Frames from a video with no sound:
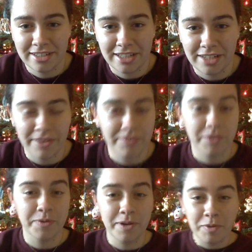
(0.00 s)
give
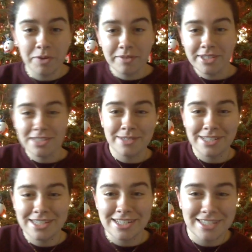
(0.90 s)
everyone more
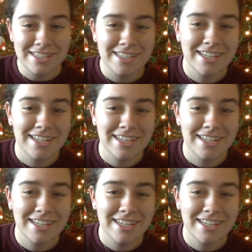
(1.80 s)
resources.